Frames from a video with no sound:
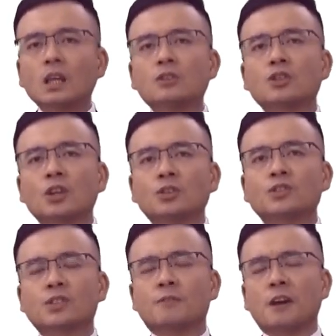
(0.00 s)

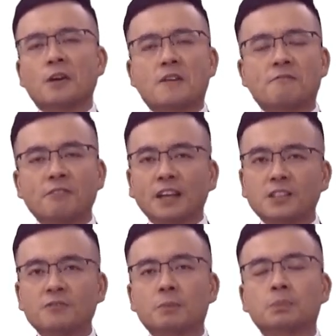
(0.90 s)
used a very
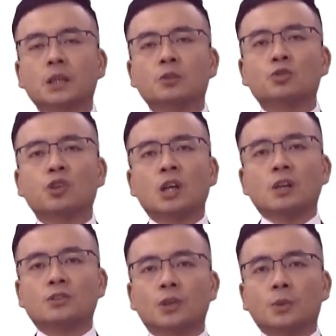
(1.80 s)
effective approach
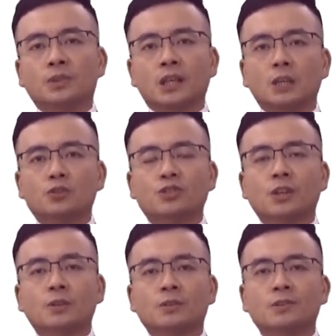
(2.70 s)
to teach
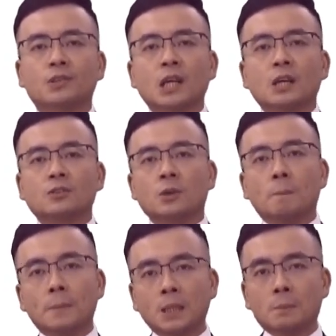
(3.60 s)
students to
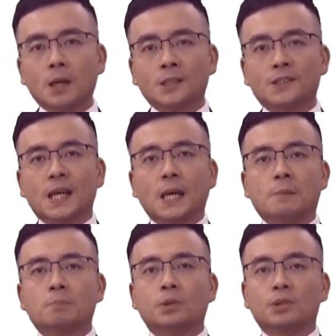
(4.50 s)
minimize their
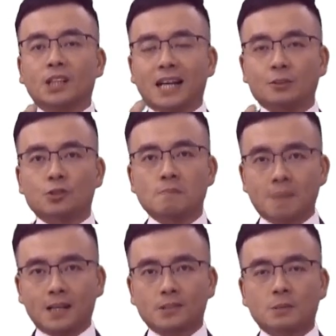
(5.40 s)
input and to
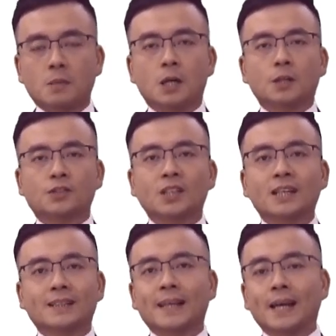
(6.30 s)
maximize
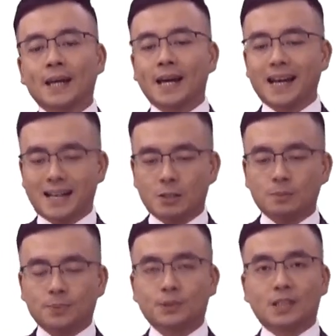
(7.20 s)
their
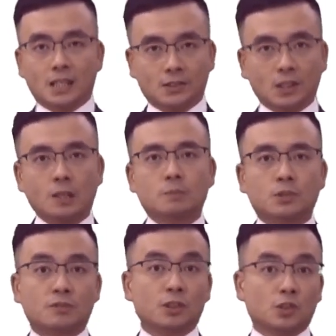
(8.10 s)
output in
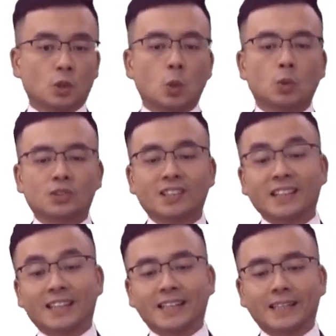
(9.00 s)
terms of the scores that
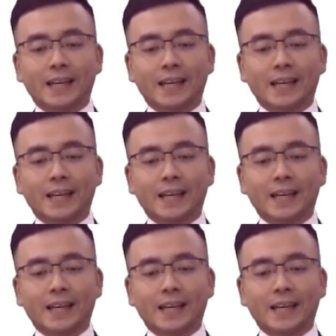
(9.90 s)
they can